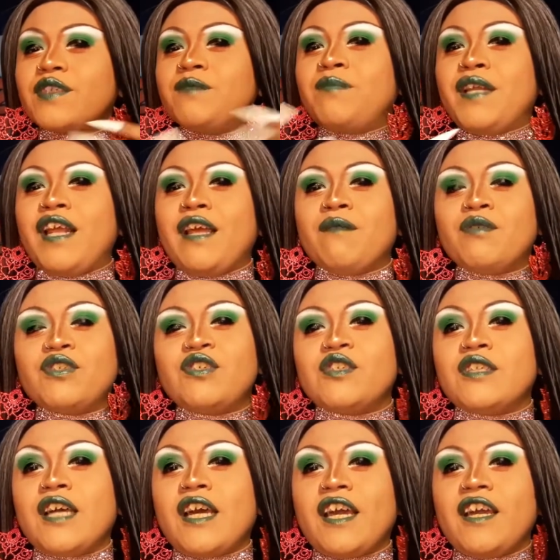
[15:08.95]
been able to
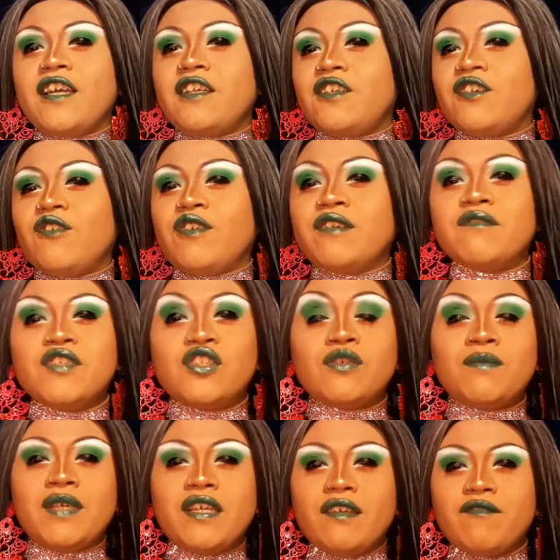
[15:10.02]
like, you know, give it to
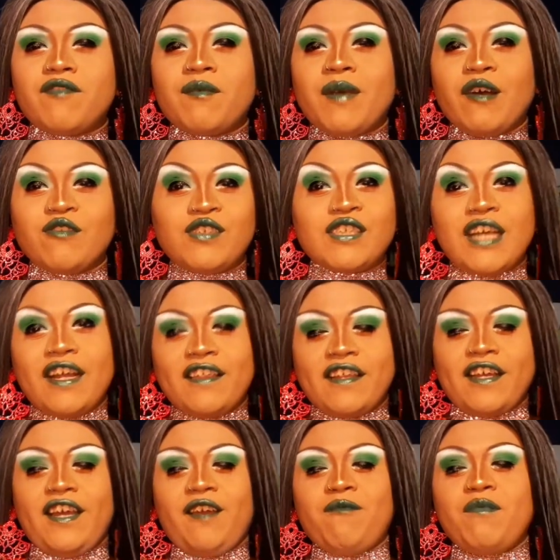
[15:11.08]
me from outside the
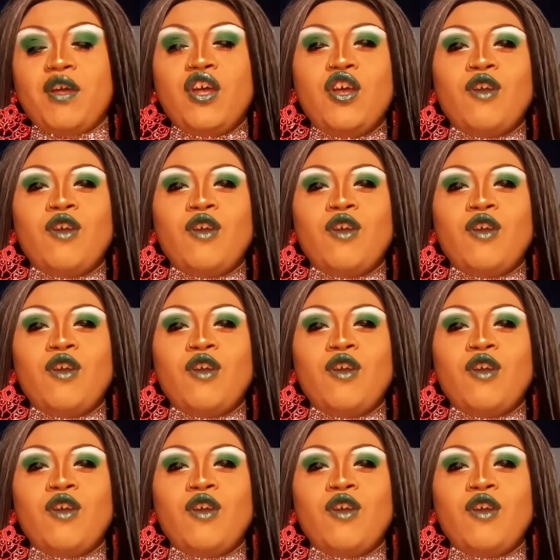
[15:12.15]
game.